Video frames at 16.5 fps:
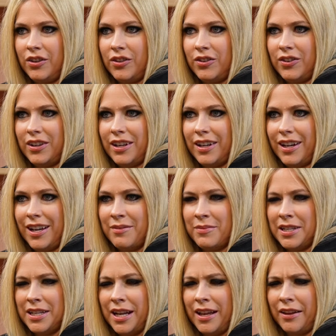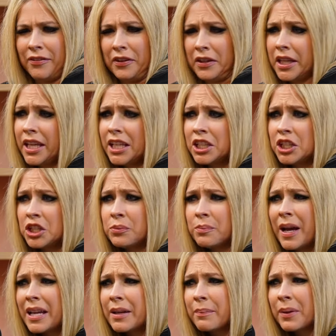Oh. I mean, I feel like
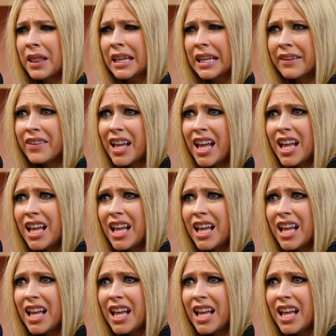you might believe